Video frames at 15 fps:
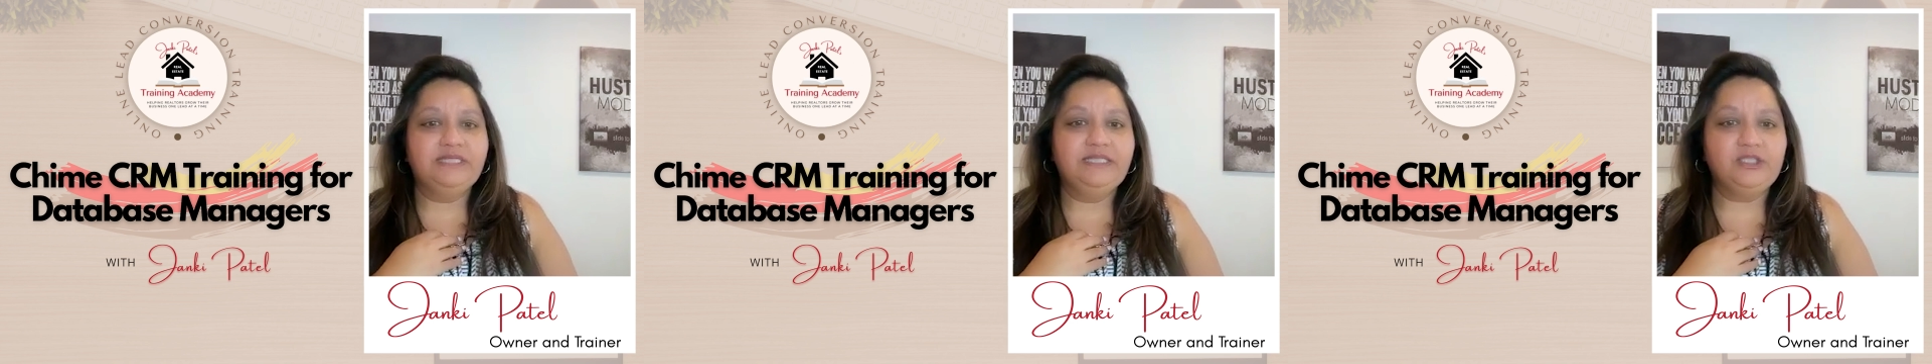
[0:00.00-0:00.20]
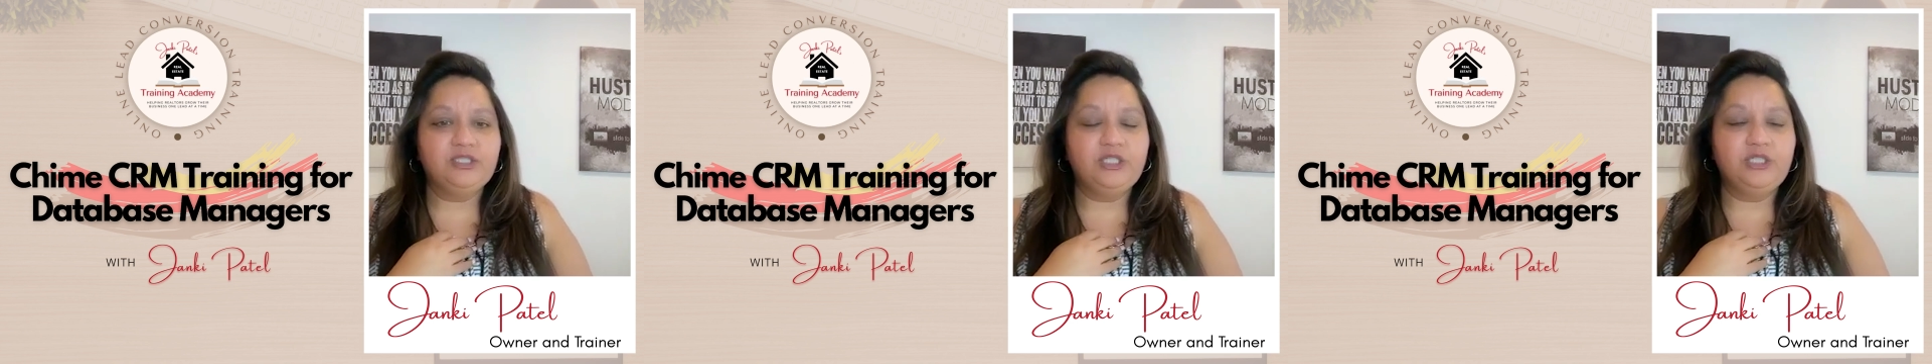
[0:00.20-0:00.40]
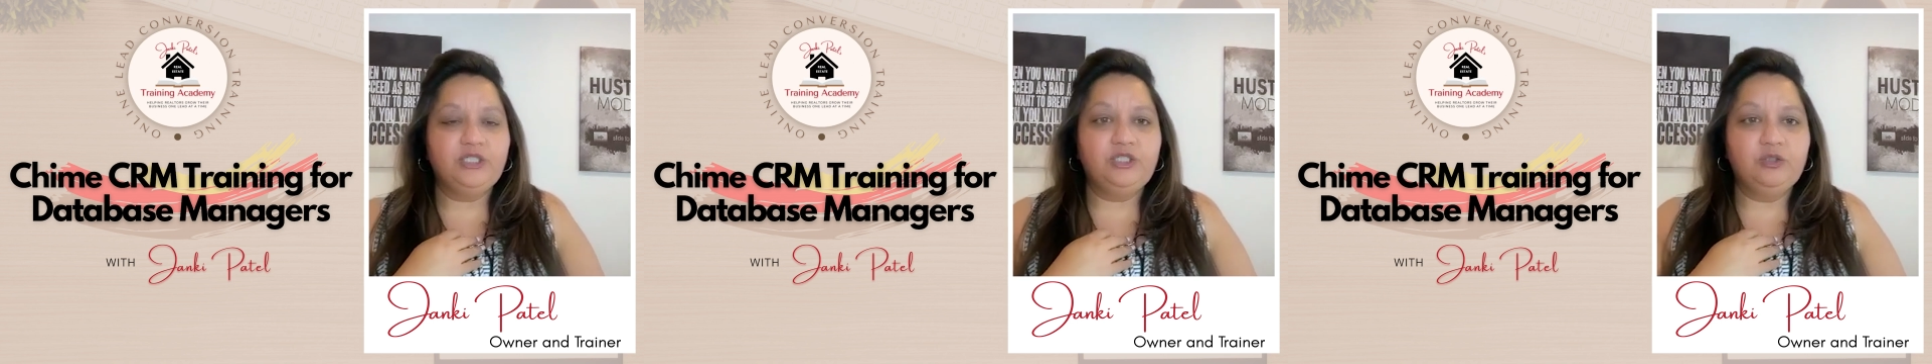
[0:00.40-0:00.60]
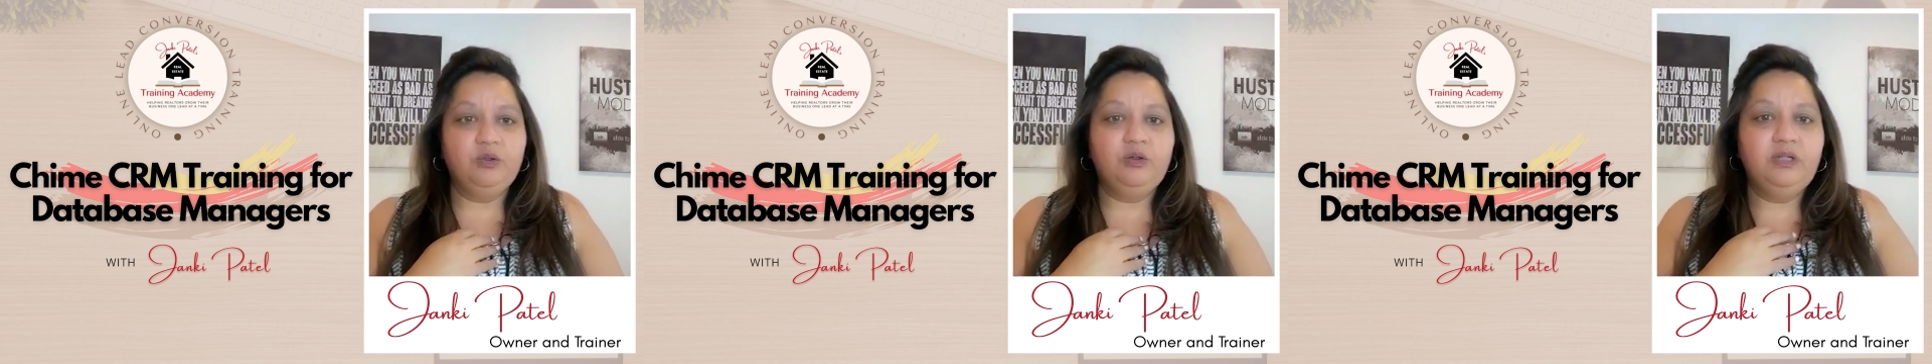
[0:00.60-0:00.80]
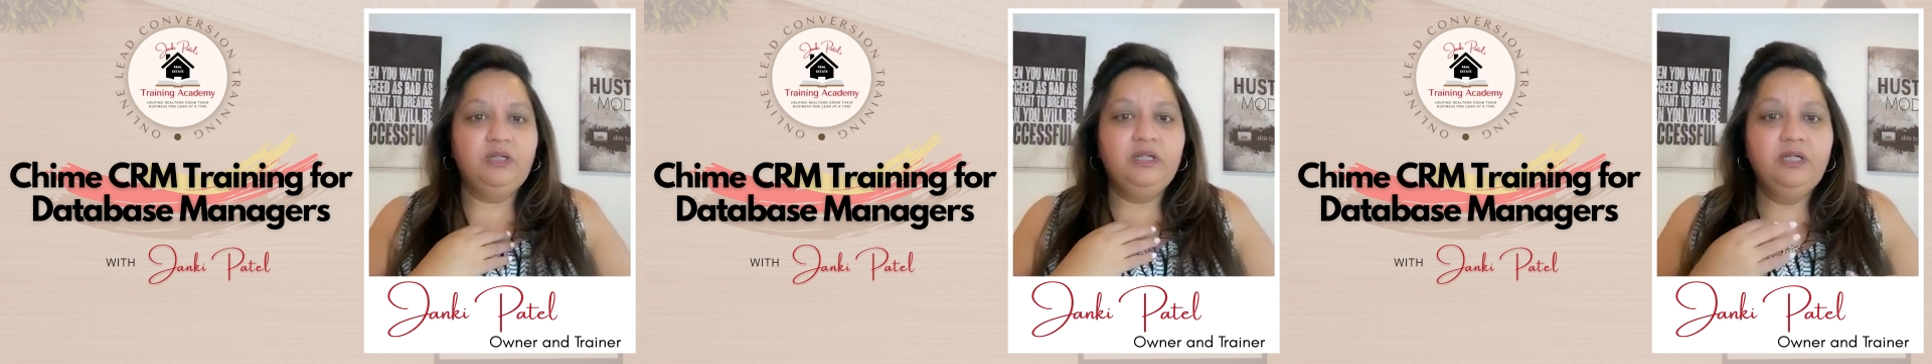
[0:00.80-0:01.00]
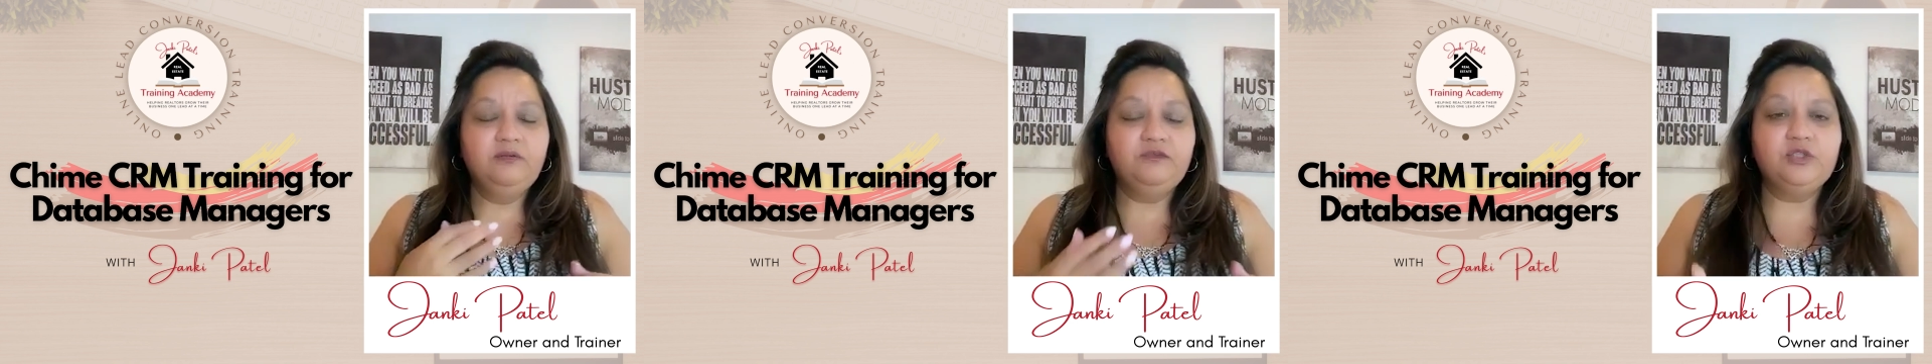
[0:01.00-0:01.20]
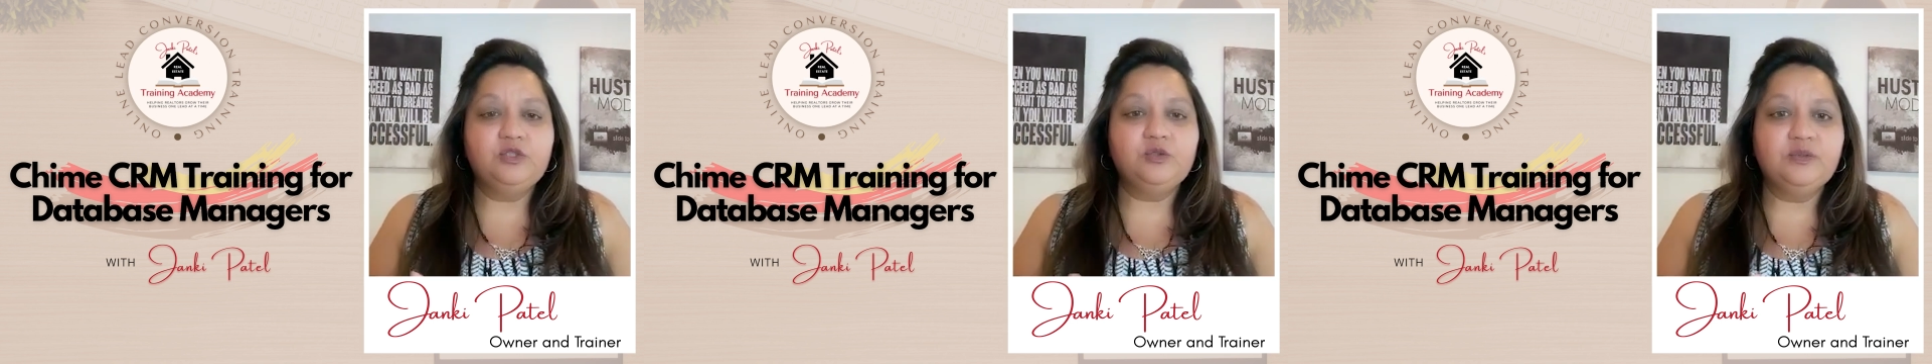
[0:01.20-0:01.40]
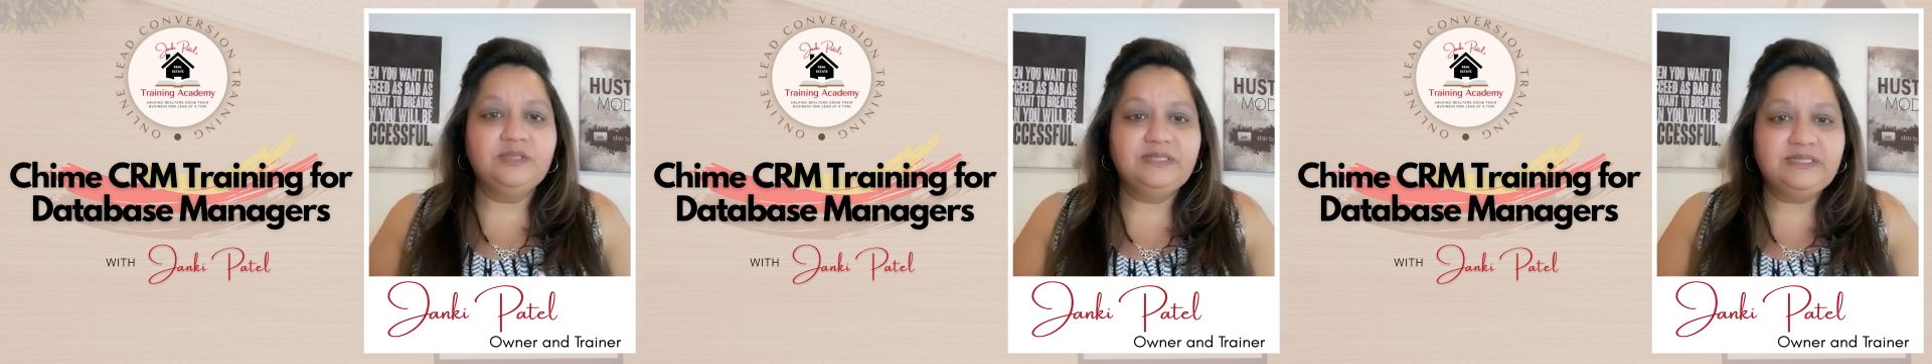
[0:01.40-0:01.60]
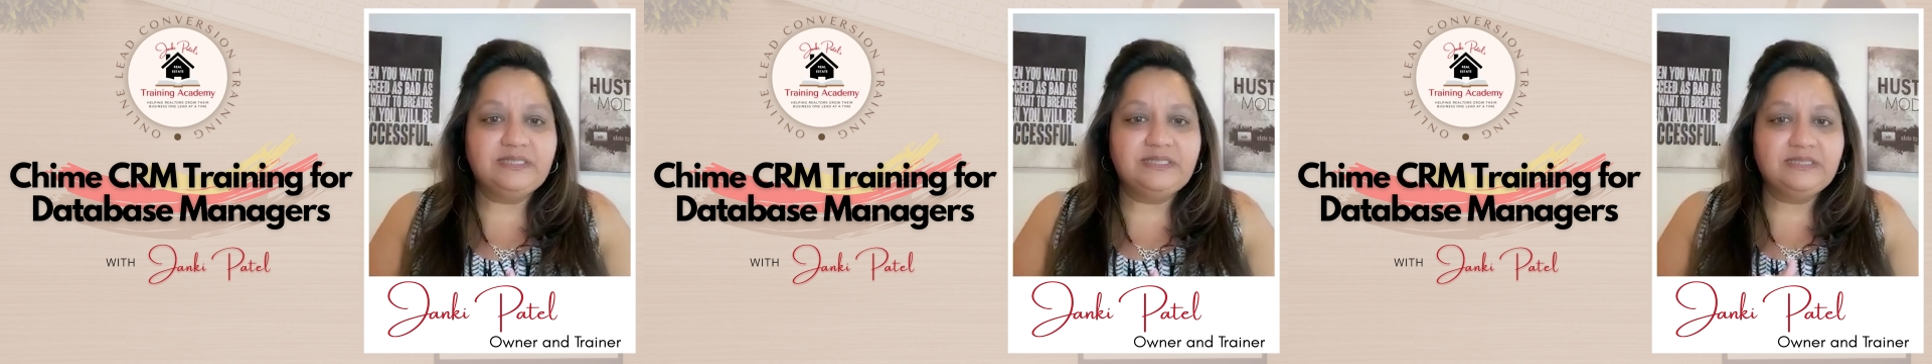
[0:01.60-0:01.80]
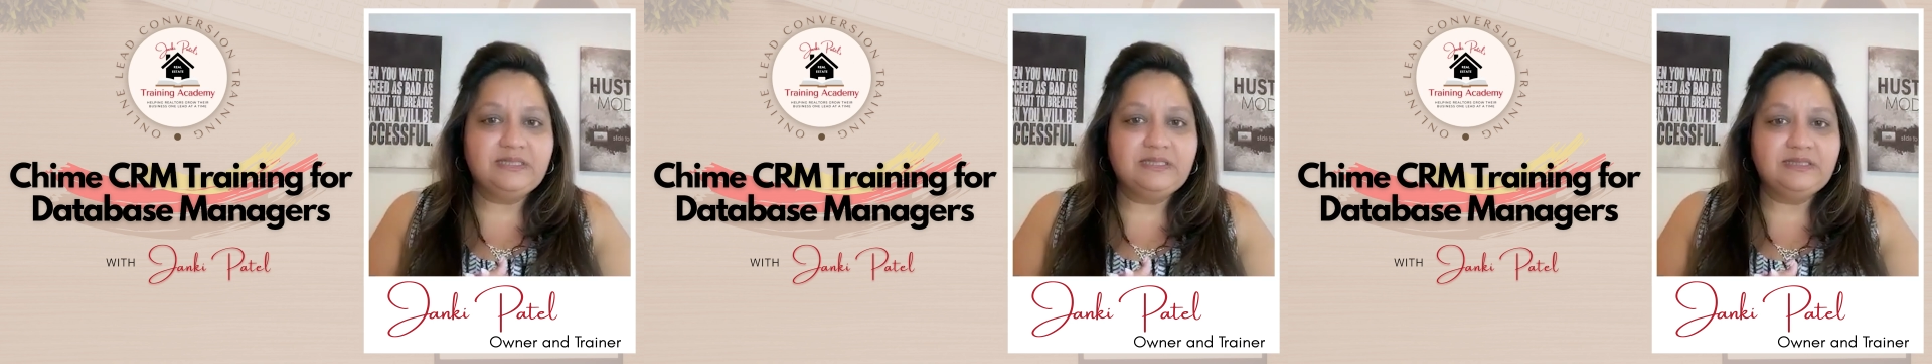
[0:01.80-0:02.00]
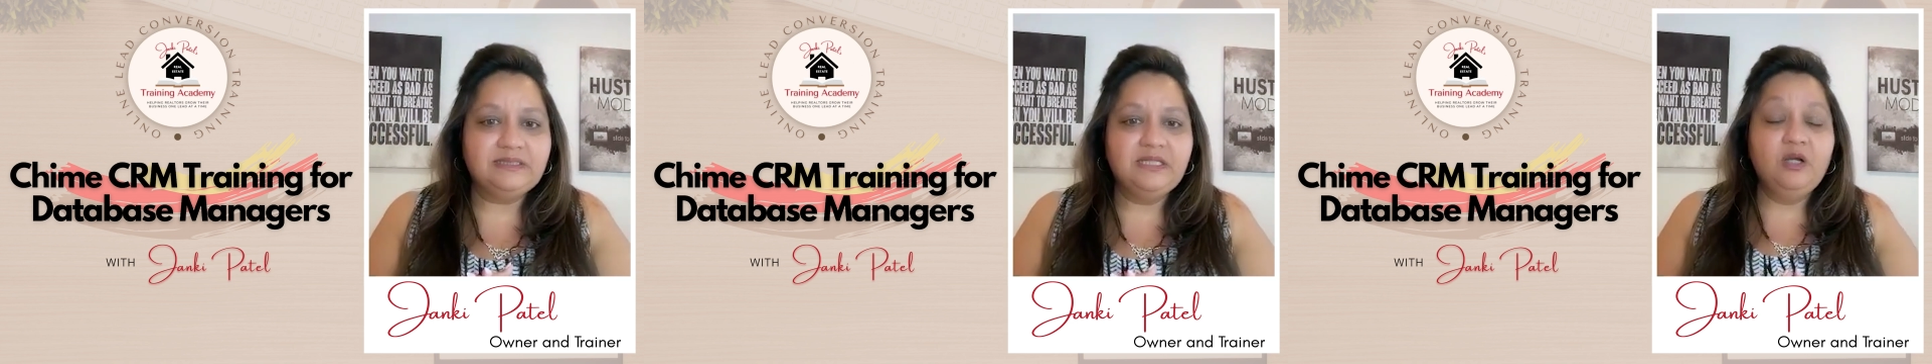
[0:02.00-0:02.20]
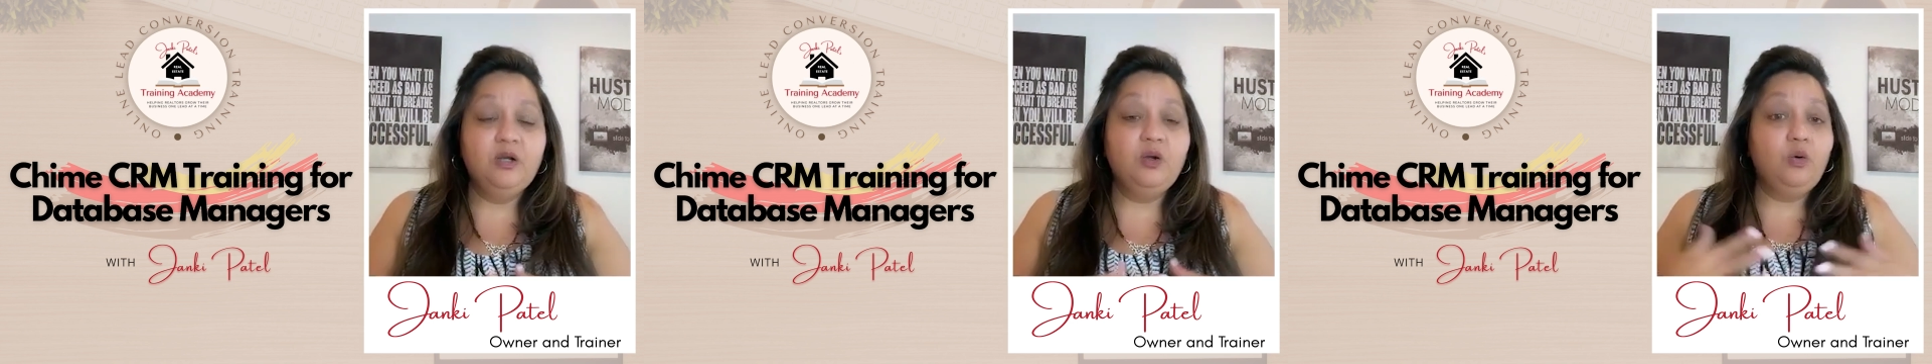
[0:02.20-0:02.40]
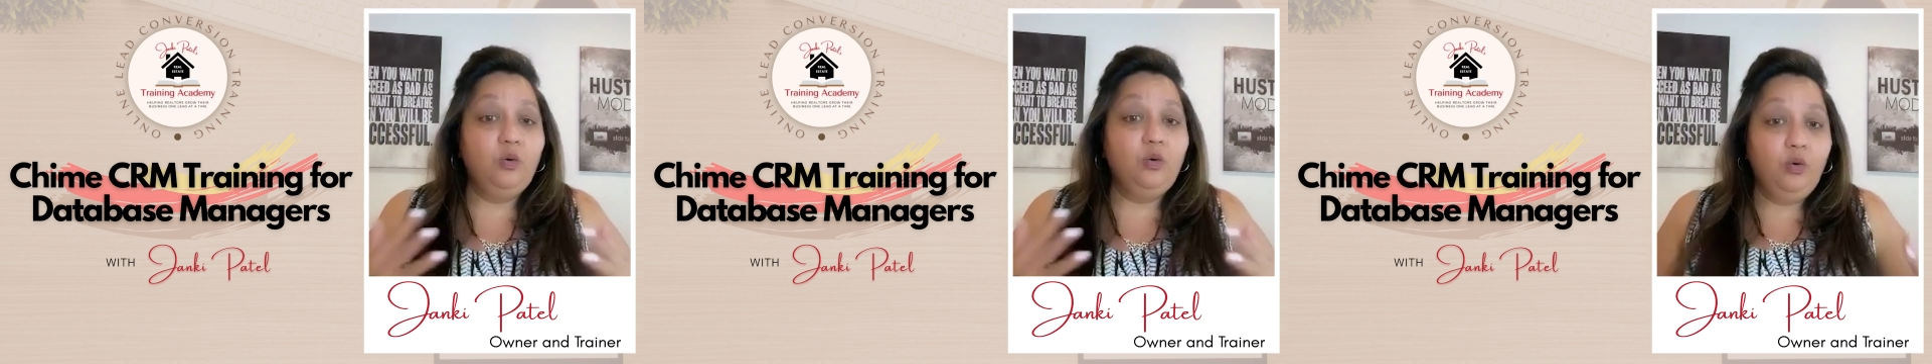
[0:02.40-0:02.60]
teach your virtual assistant